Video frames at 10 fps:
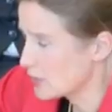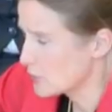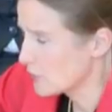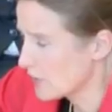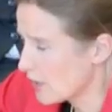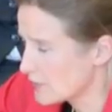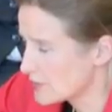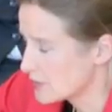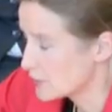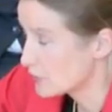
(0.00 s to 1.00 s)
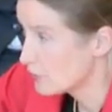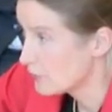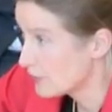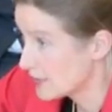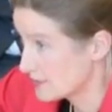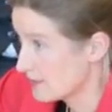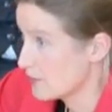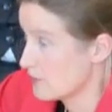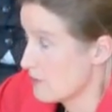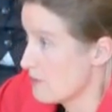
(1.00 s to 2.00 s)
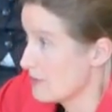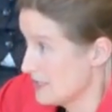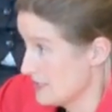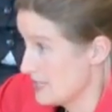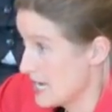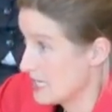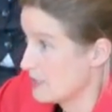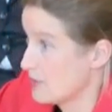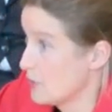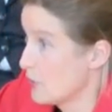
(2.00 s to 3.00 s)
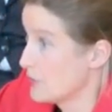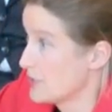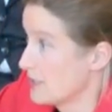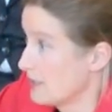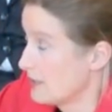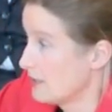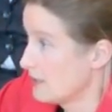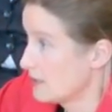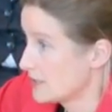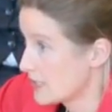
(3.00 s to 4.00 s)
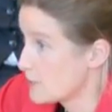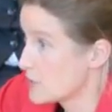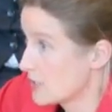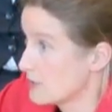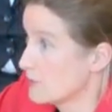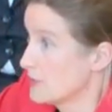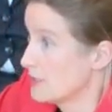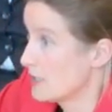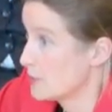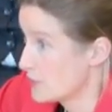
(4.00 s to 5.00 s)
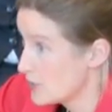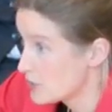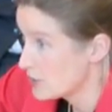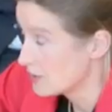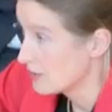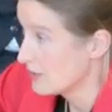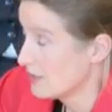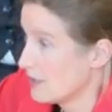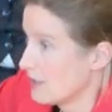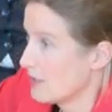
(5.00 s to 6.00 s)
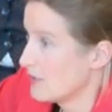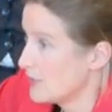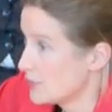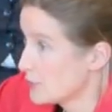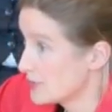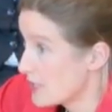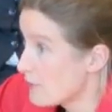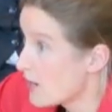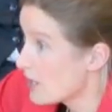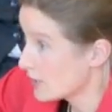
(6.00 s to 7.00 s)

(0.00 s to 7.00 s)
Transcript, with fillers: the 2002 phase-out law is not subject of this arbitration. This was never